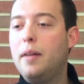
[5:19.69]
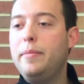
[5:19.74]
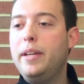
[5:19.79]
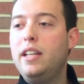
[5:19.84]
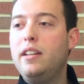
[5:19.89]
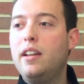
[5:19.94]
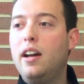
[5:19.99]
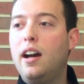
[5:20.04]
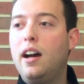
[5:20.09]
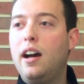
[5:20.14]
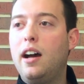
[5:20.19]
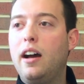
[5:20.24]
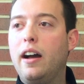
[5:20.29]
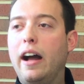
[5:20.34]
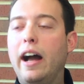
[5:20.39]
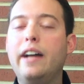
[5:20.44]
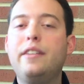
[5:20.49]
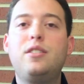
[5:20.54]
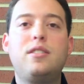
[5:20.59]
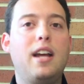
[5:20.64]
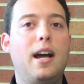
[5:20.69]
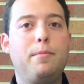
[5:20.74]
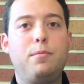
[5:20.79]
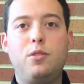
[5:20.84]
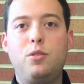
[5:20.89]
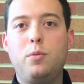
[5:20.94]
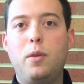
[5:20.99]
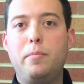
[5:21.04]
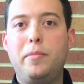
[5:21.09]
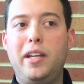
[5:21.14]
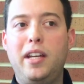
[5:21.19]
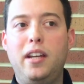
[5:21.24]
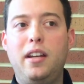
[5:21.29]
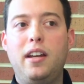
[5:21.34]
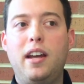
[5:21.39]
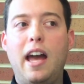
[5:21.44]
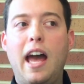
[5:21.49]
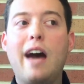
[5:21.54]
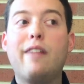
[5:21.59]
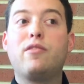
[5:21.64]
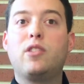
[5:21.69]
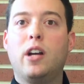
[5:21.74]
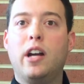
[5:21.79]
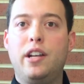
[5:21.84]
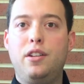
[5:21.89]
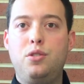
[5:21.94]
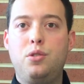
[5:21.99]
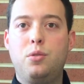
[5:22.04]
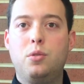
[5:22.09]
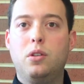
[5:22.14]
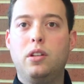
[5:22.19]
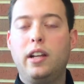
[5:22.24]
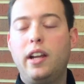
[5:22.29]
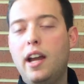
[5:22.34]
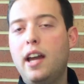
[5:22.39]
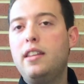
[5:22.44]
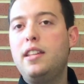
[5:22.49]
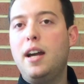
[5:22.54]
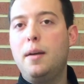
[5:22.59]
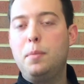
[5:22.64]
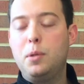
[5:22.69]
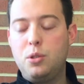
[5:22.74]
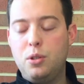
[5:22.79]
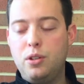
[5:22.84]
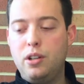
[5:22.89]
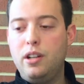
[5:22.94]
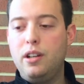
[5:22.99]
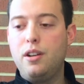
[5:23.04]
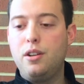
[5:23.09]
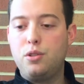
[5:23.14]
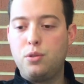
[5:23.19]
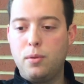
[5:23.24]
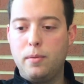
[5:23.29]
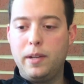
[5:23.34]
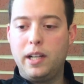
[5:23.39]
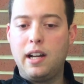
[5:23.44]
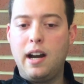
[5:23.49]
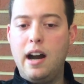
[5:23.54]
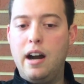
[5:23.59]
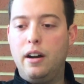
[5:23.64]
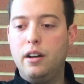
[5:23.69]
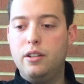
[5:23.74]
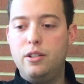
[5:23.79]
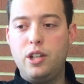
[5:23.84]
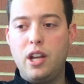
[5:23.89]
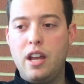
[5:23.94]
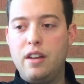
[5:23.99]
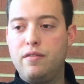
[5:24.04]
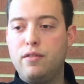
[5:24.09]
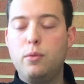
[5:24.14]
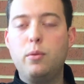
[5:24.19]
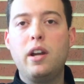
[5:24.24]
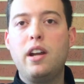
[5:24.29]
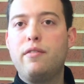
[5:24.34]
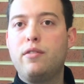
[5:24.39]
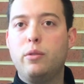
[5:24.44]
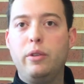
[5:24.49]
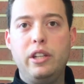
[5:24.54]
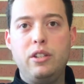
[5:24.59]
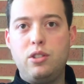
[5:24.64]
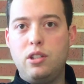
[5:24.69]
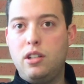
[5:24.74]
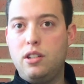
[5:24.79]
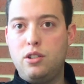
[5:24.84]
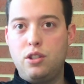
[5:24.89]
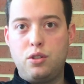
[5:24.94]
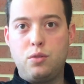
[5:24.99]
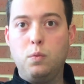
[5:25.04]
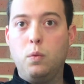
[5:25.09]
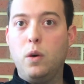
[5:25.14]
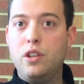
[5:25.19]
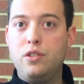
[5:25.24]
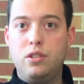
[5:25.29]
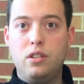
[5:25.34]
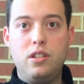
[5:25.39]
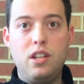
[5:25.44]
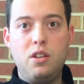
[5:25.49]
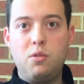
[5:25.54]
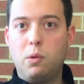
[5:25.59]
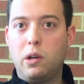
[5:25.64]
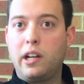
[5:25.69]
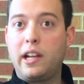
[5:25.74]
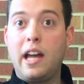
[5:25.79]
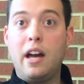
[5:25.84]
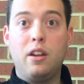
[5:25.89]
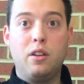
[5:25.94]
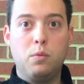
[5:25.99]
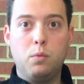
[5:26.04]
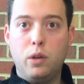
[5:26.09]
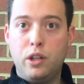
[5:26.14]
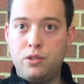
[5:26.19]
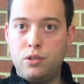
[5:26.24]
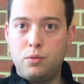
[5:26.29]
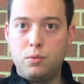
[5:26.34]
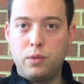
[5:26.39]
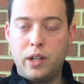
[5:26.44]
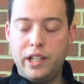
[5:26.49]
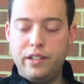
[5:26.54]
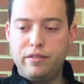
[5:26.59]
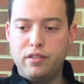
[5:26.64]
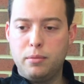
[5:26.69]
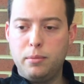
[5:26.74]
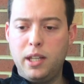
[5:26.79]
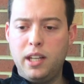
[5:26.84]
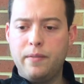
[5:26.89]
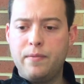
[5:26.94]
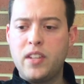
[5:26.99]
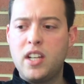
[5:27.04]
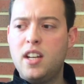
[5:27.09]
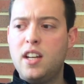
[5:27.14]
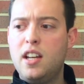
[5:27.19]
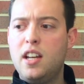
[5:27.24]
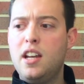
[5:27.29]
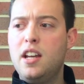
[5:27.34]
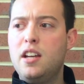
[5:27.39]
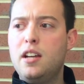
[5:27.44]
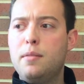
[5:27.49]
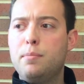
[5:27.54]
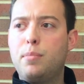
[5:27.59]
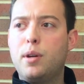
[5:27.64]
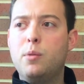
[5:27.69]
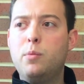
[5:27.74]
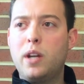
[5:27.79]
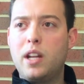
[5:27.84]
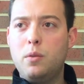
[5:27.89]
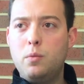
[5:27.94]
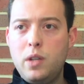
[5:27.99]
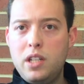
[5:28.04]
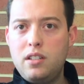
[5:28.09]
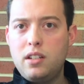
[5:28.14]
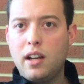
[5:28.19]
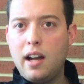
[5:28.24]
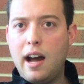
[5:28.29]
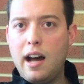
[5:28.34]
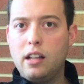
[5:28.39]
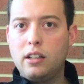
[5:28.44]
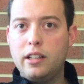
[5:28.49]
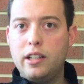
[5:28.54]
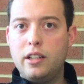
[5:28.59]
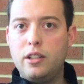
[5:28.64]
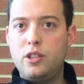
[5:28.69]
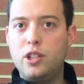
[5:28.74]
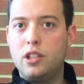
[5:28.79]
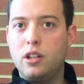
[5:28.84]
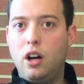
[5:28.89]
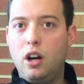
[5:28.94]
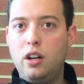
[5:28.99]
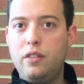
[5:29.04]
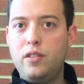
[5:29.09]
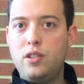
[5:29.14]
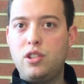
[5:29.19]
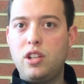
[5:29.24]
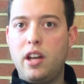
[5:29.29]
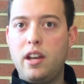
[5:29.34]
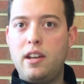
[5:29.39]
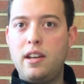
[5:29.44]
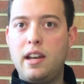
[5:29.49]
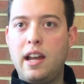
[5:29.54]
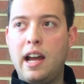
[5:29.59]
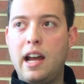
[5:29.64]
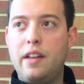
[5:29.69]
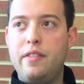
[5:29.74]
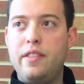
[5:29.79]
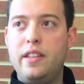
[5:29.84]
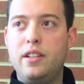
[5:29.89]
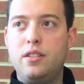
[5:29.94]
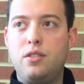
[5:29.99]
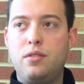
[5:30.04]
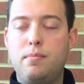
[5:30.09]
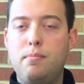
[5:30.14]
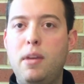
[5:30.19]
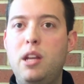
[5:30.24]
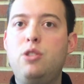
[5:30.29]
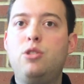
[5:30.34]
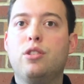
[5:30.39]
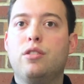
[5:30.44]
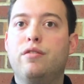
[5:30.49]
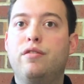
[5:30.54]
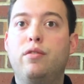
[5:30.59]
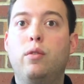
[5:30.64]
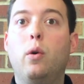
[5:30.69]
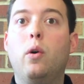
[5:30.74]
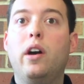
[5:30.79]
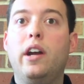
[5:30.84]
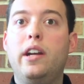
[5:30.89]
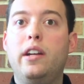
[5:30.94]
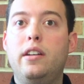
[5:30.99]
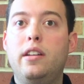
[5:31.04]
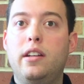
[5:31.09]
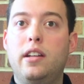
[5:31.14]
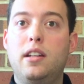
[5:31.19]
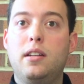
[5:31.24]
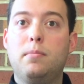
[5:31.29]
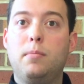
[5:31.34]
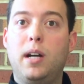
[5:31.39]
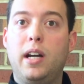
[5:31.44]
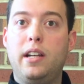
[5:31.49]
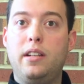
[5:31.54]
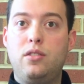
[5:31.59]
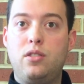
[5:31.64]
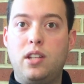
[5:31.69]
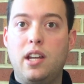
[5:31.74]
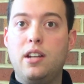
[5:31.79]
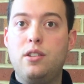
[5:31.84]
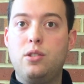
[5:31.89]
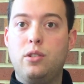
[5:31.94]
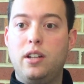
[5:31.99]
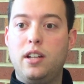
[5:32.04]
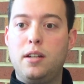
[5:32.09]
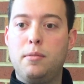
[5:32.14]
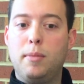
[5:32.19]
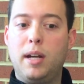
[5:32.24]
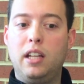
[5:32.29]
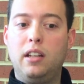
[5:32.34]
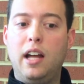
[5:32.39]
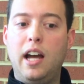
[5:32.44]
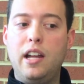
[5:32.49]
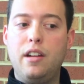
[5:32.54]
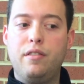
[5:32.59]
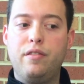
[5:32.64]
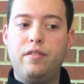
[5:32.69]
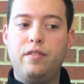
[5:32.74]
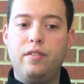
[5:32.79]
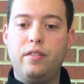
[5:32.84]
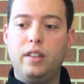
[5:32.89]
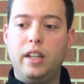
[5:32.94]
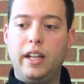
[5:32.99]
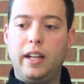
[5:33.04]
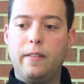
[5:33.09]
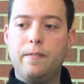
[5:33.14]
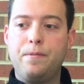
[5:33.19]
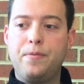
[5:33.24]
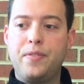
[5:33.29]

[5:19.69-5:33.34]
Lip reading: I mean, I stopped swimming after high school. Like I had the opportunity to swim in college, and for whatever reason, it just didn't work out and wasn't right for me. But when I went to college and all of a sudden had this major void in my schedule and in my life, like